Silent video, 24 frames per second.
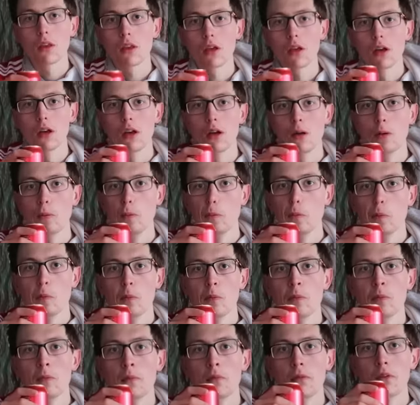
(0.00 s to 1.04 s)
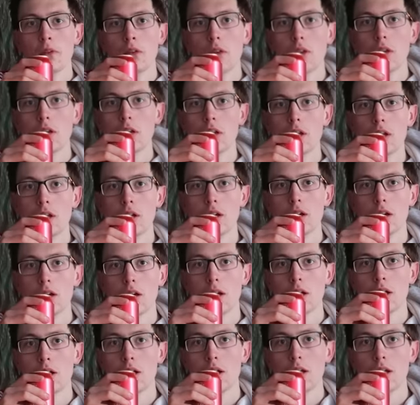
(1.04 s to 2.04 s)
say first drink of the day, I mean as in literally